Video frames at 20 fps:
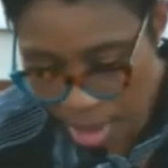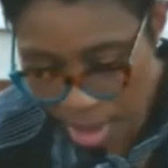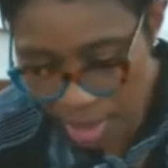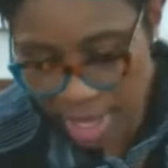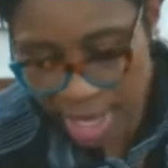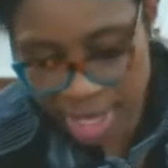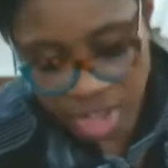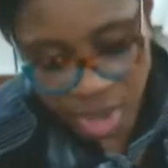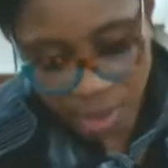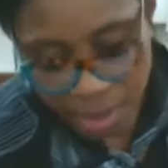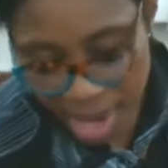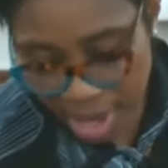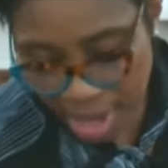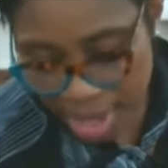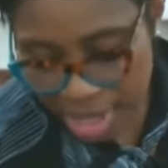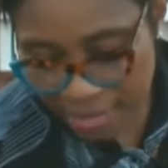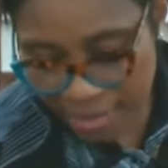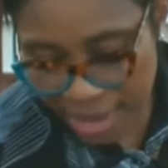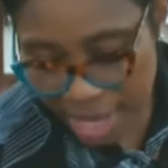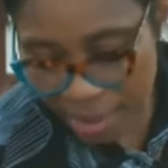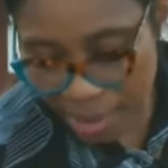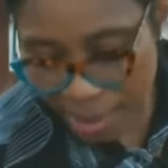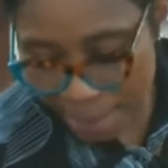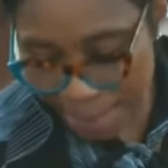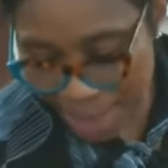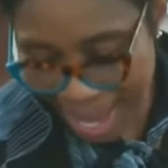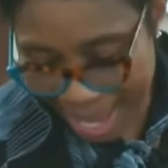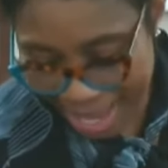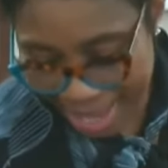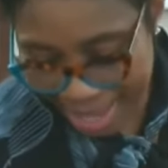The Inter-American
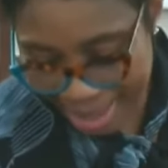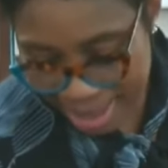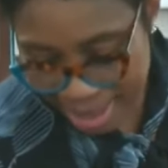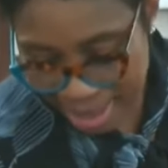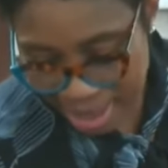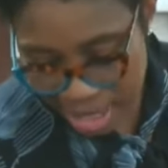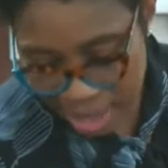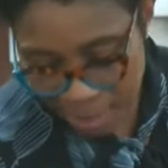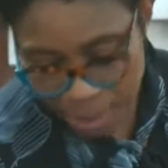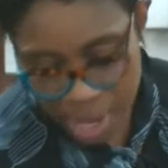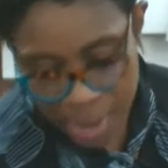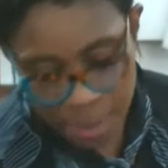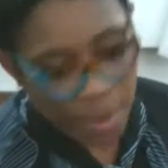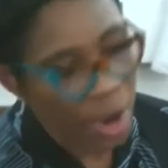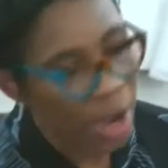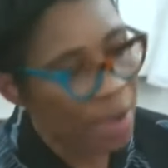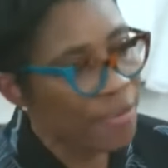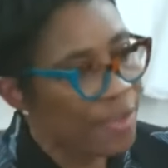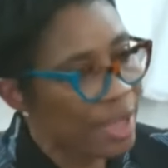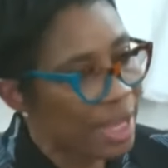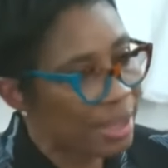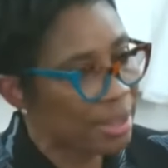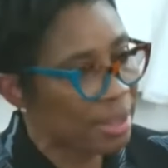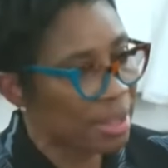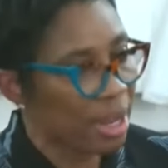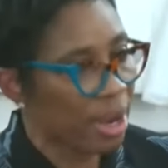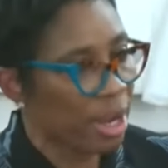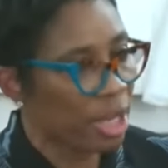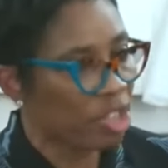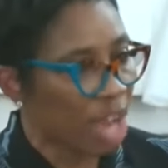Development Bank, in a paper of
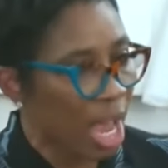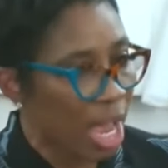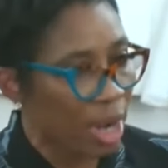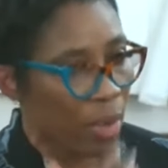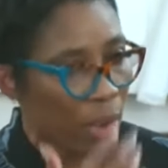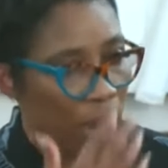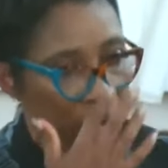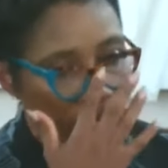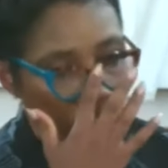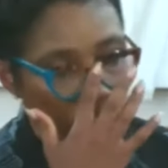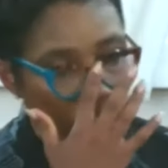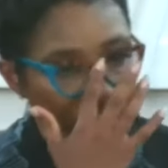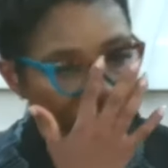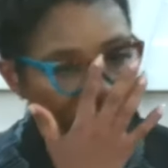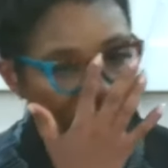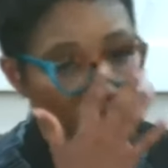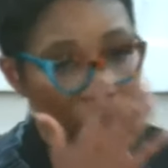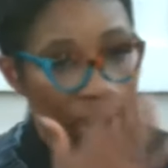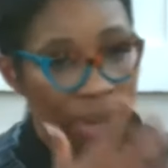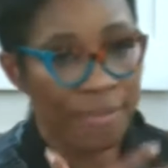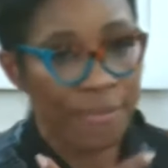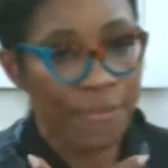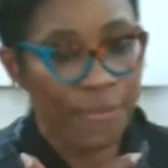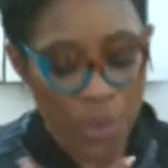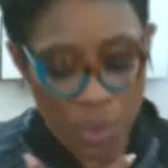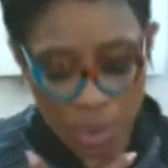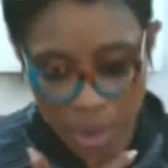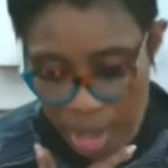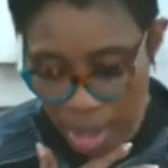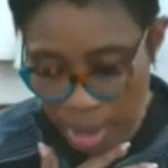this year, January twenty
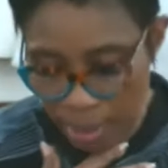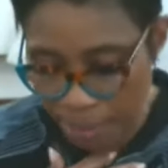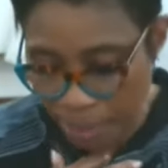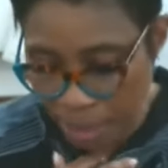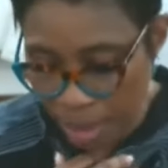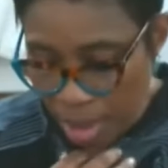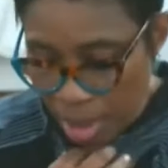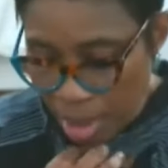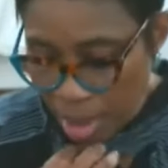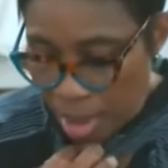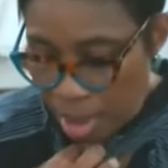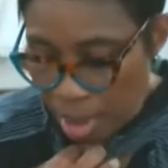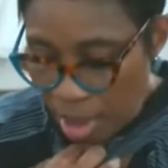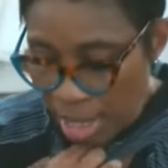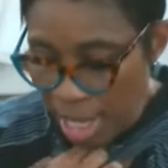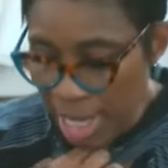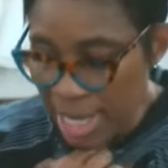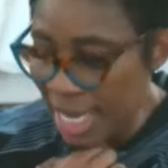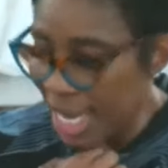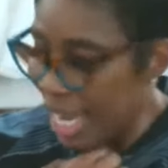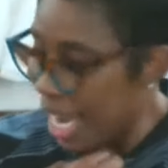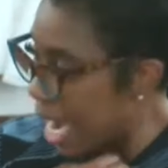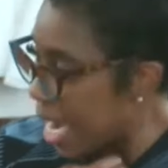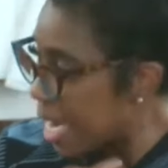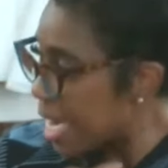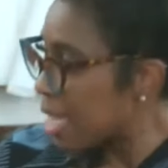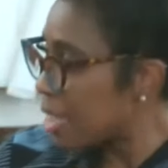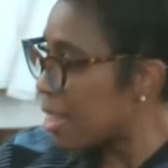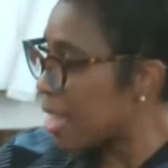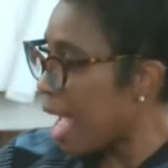twenty-four,
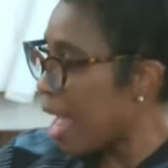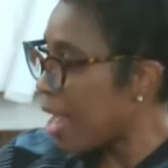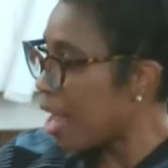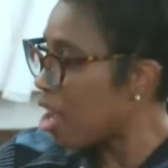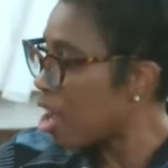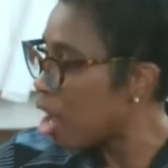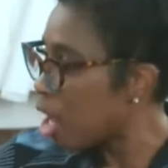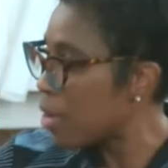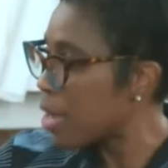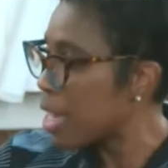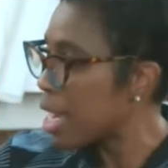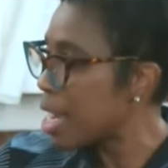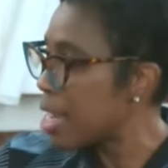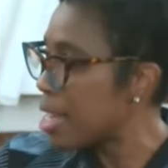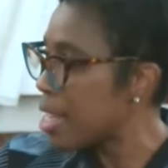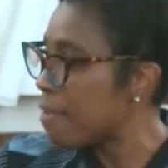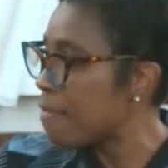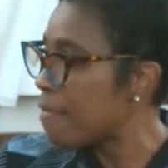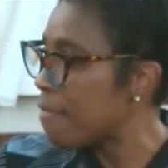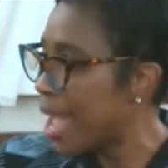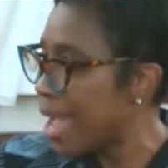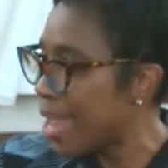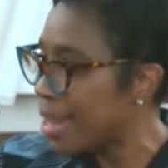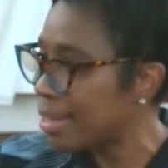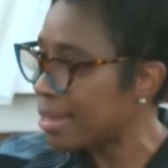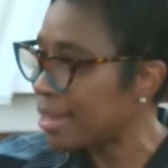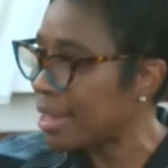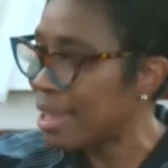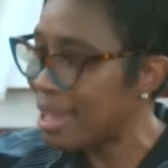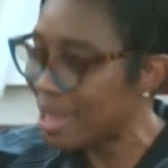indicated that a hurricane
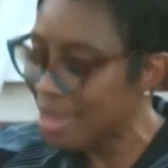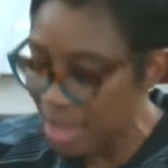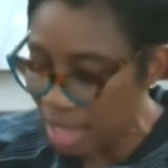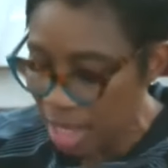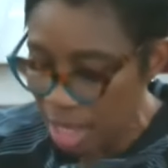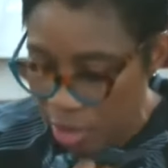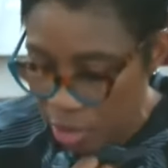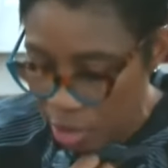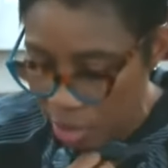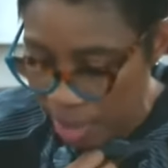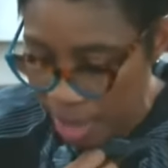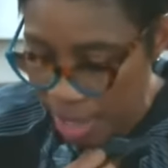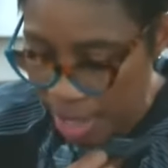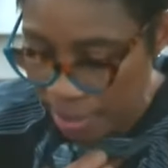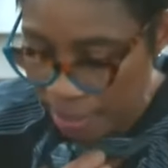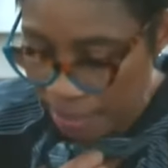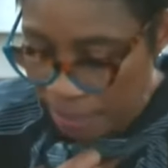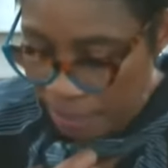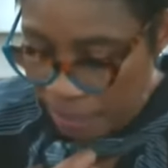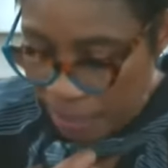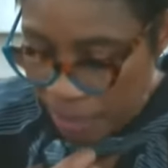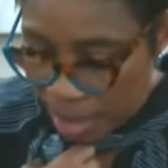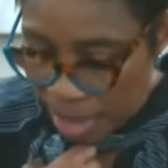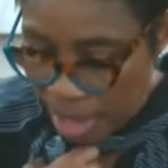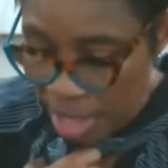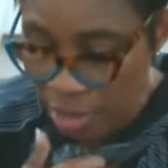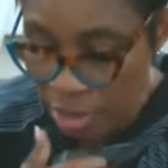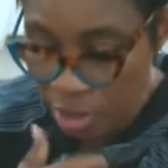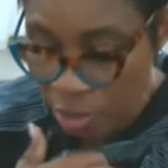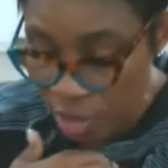event in the Caribbean,
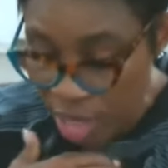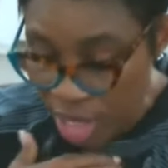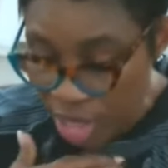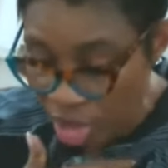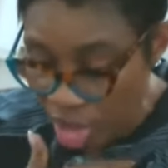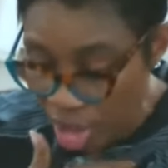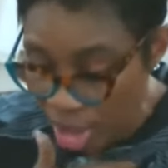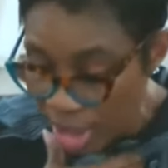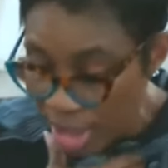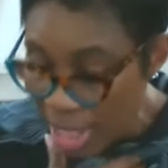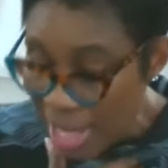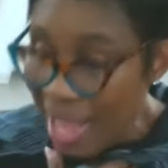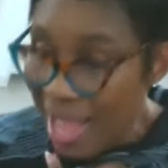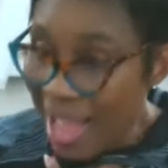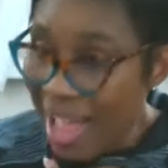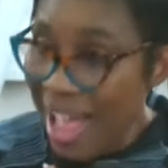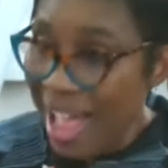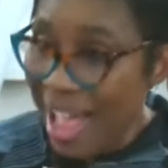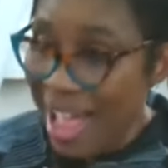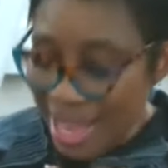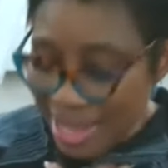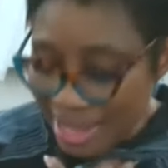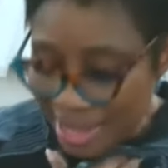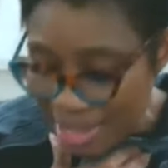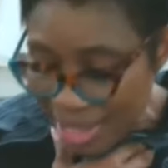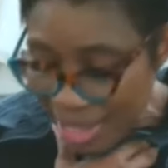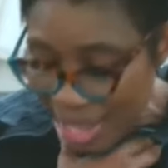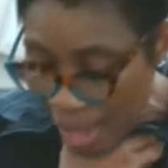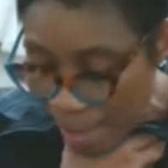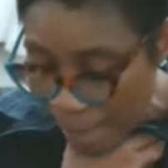in the region, has
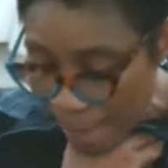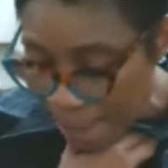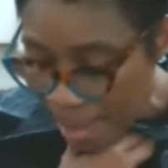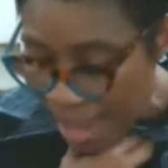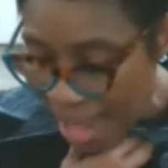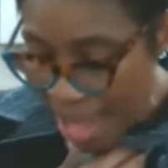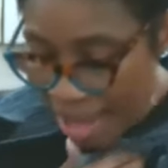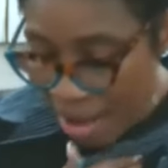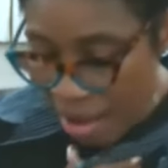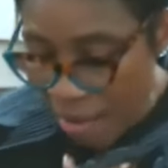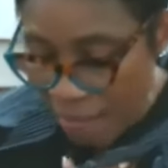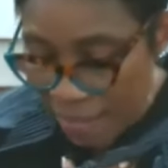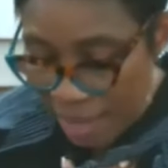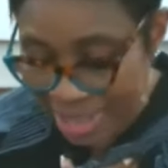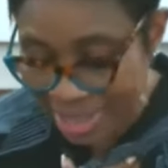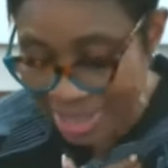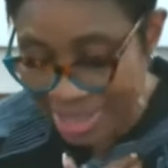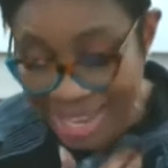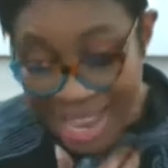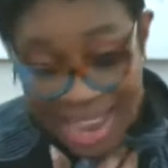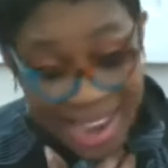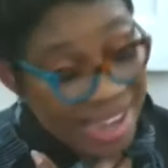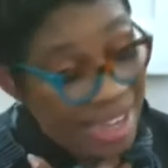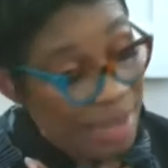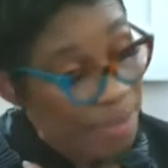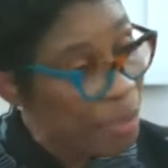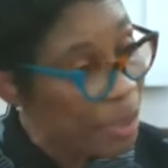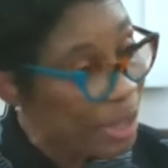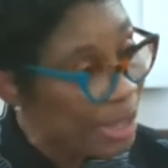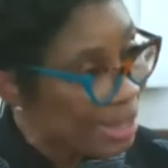the impact of a
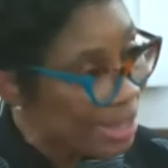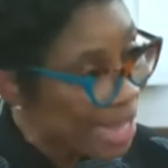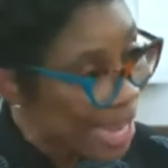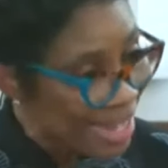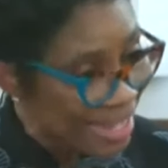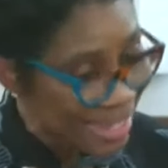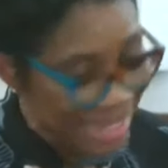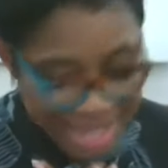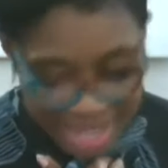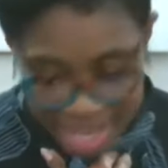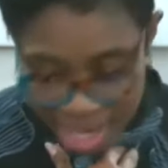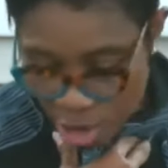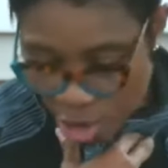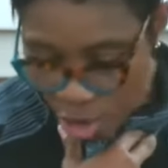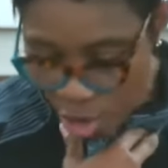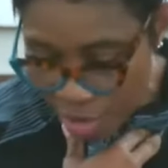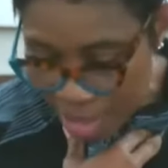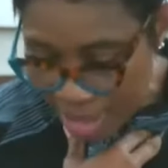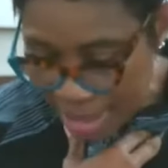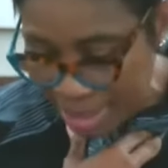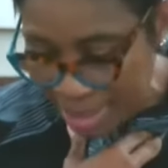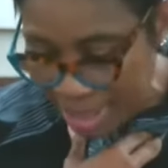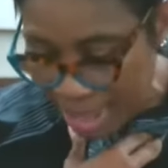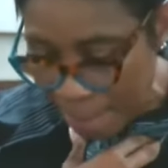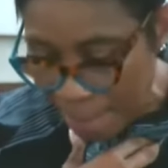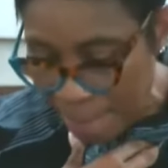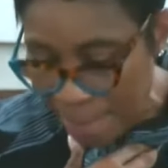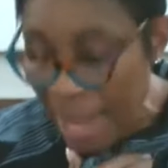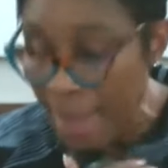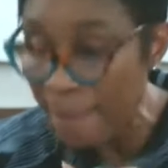ten percent increase
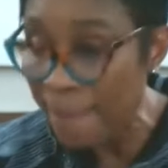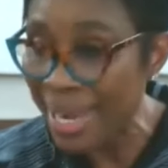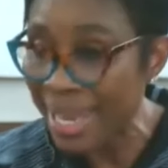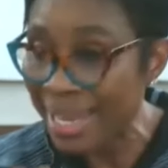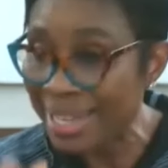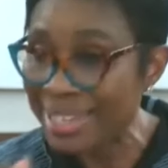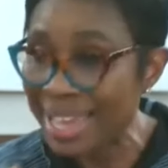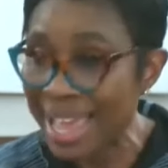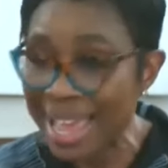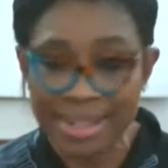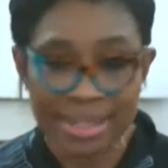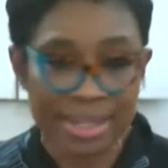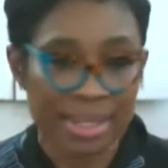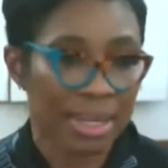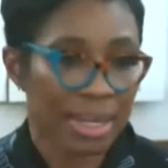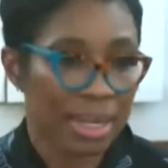in public debt.